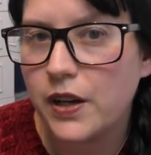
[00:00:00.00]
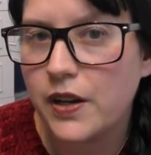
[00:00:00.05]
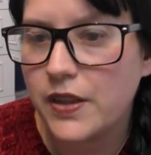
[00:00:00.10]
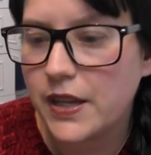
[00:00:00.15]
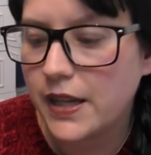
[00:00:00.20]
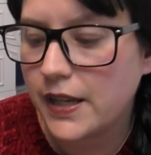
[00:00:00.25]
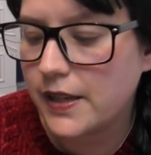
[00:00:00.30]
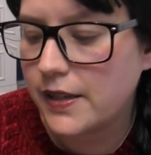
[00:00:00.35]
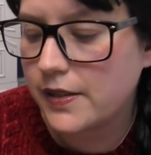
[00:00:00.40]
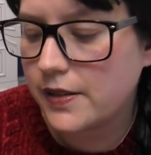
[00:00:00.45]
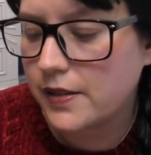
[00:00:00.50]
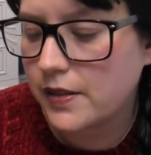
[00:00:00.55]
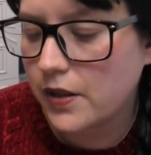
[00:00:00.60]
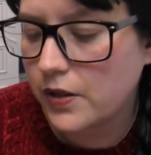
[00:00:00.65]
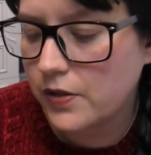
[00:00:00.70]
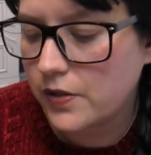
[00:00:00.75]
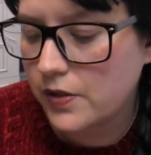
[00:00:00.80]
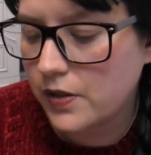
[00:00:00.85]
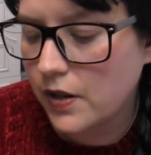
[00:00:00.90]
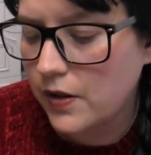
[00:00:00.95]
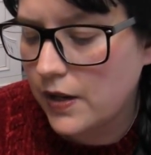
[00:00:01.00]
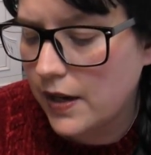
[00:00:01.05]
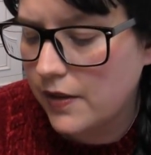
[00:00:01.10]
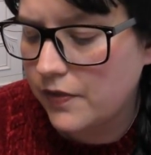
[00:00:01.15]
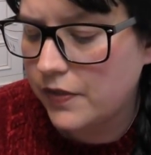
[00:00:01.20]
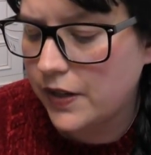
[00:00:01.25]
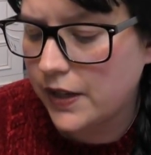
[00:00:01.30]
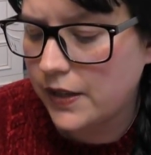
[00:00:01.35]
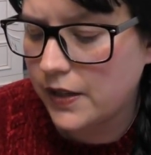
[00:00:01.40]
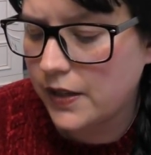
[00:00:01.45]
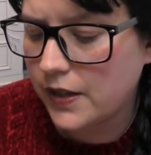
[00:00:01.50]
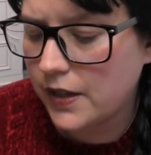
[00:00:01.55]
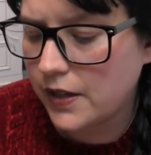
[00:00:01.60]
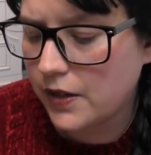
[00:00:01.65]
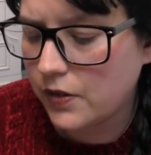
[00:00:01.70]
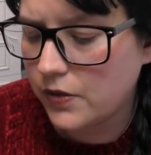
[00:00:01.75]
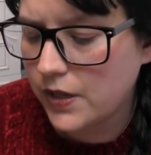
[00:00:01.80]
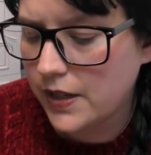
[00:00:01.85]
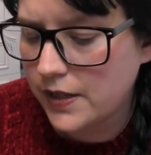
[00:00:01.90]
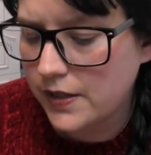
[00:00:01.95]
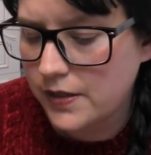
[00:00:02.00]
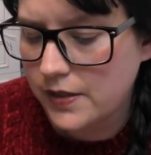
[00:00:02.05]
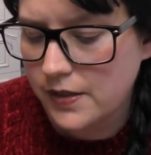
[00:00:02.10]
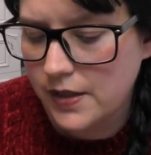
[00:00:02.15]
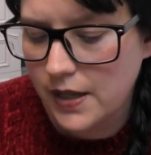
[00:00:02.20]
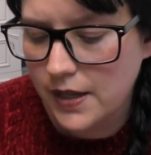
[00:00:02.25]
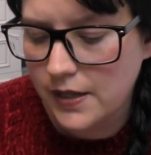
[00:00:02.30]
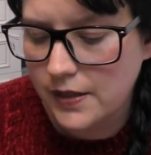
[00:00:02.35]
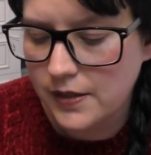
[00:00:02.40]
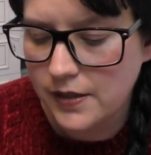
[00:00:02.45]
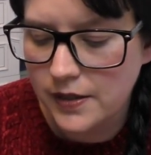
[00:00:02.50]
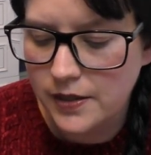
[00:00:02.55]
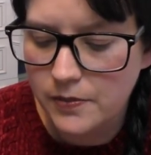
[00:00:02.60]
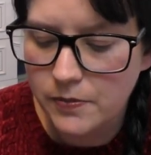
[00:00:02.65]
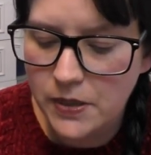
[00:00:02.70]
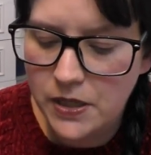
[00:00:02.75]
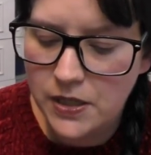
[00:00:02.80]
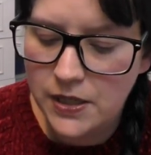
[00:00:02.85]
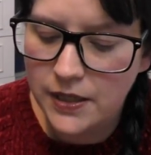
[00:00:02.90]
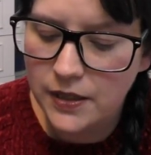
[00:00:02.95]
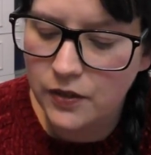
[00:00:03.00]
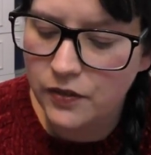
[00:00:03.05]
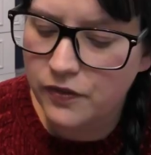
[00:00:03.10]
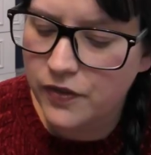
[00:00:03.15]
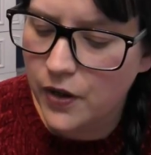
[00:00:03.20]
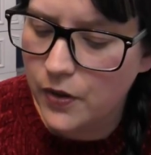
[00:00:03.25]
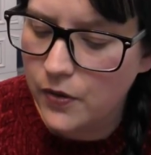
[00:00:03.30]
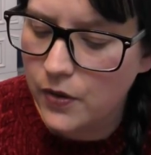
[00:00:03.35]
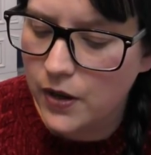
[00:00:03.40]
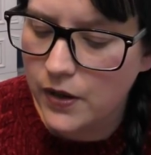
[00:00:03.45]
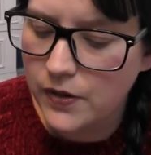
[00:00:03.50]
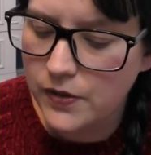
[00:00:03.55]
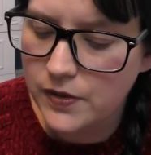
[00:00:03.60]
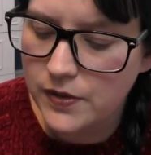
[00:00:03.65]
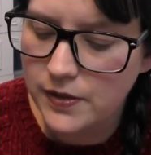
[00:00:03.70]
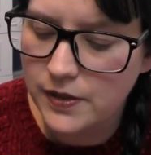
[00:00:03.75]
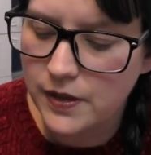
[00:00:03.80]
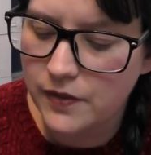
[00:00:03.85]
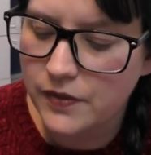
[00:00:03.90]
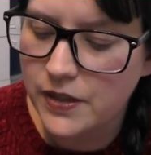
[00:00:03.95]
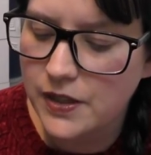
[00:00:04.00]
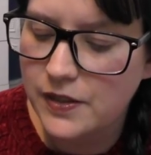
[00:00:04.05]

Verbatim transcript: I think it's so so lovely that you know these things, like especially the photos and stuff.